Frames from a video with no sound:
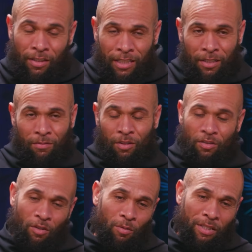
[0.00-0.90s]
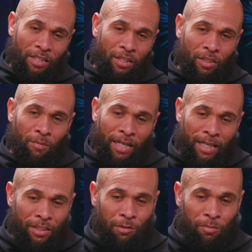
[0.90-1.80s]
a lot of the times. So a gym
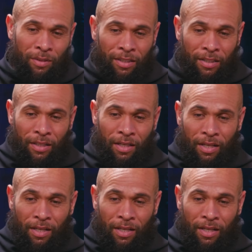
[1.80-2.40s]
analogy would be,